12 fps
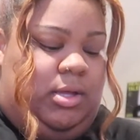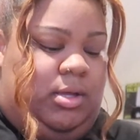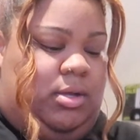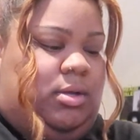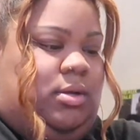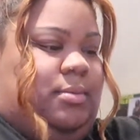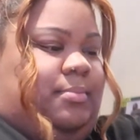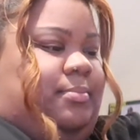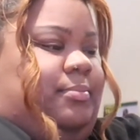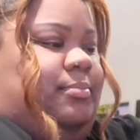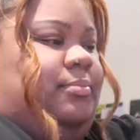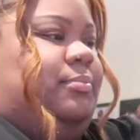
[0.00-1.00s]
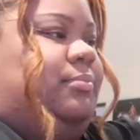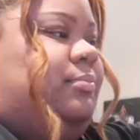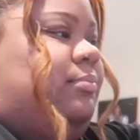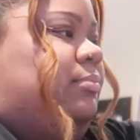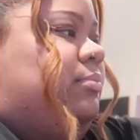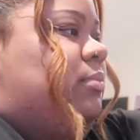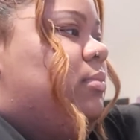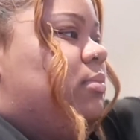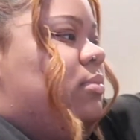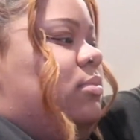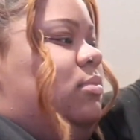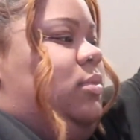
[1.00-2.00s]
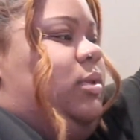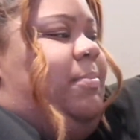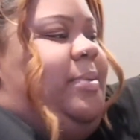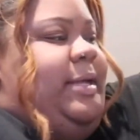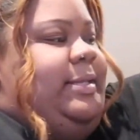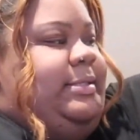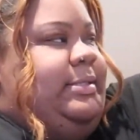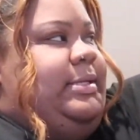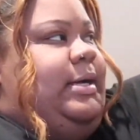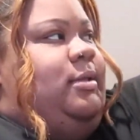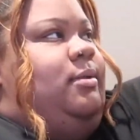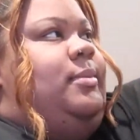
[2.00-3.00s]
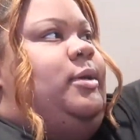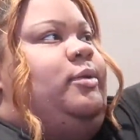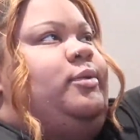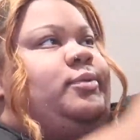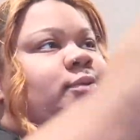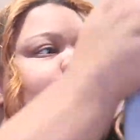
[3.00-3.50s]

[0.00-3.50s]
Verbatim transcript: um, with buttons down the middle.